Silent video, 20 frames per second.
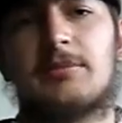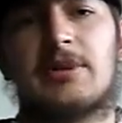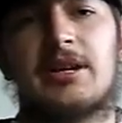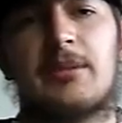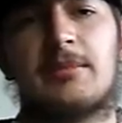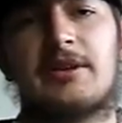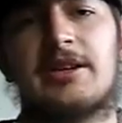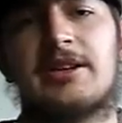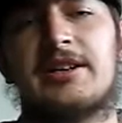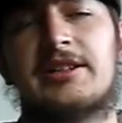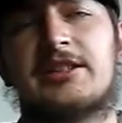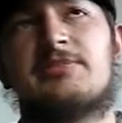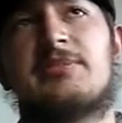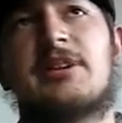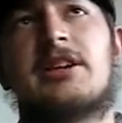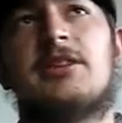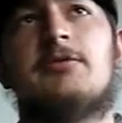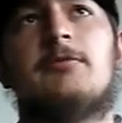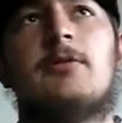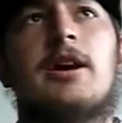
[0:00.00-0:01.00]
and I'm going to
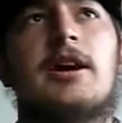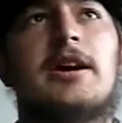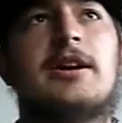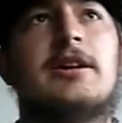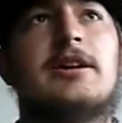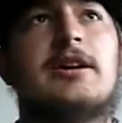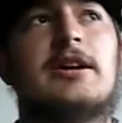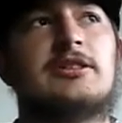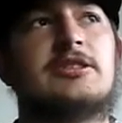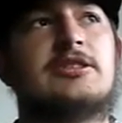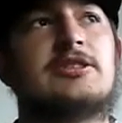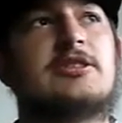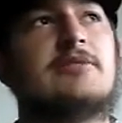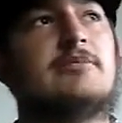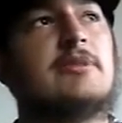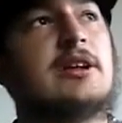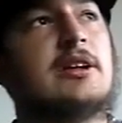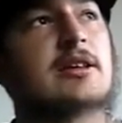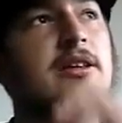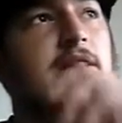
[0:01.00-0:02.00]
explain why in just a
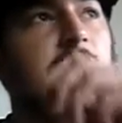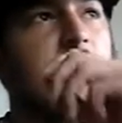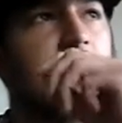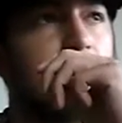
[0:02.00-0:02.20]
minute.